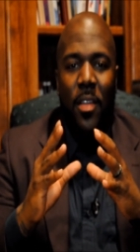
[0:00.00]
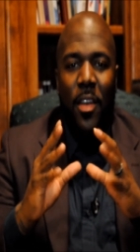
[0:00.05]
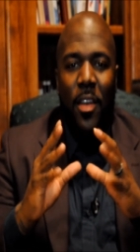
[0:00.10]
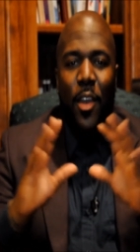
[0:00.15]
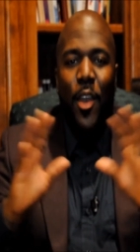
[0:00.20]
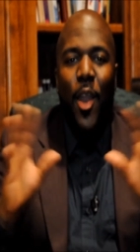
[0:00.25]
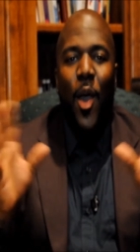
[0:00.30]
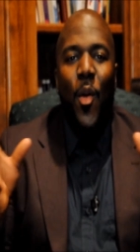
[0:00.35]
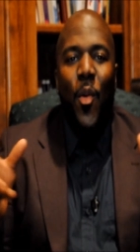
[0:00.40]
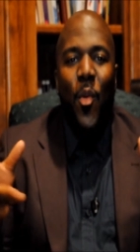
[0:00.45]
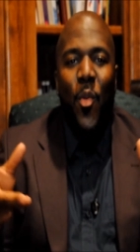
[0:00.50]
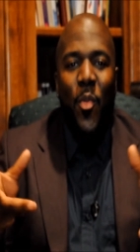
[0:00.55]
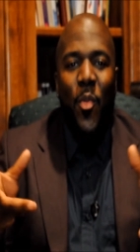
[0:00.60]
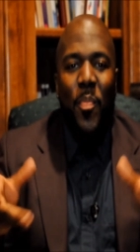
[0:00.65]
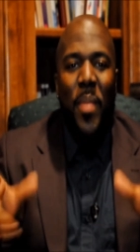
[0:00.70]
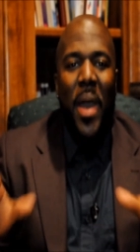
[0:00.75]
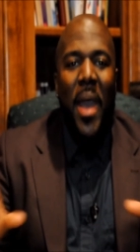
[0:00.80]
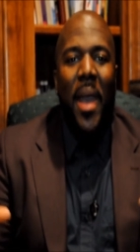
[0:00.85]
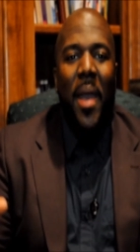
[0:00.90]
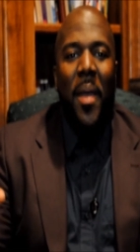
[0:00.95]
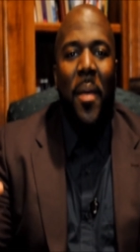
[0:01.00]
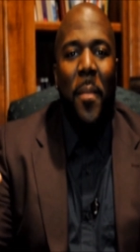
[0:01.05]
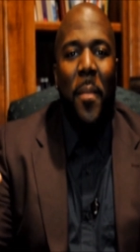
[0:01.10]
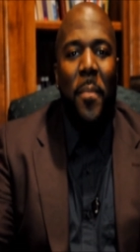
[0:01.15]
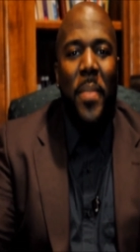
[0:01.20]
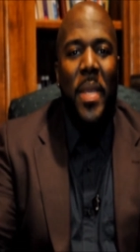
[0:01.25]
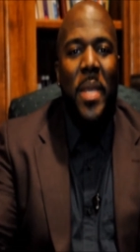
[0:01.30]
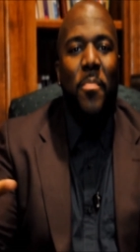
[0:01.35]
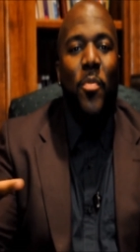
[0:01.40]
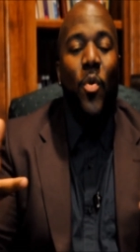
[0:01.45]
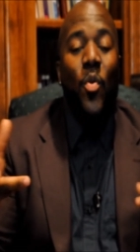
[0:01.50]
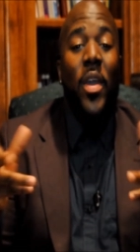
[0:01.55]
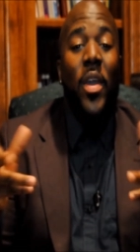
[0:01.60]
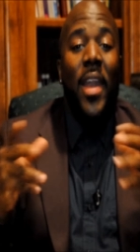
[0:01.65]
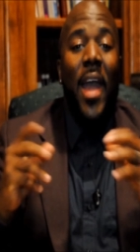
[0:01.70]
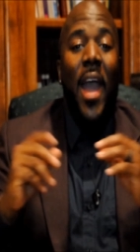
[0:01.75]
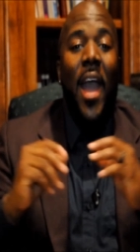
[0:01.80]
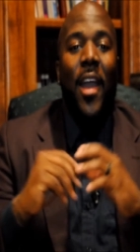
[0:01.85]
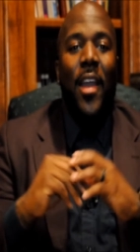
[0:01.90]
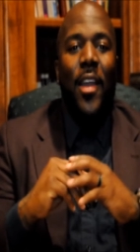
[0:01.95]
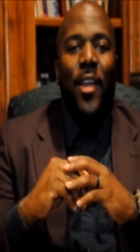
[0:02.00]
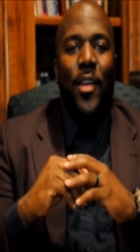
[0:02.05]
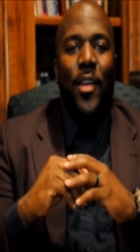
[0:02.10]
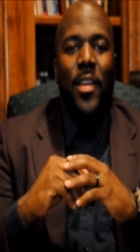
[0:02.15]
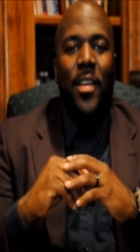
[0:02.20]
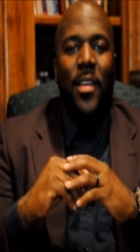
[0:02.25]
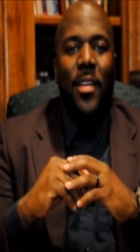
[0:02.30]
known by people in our area.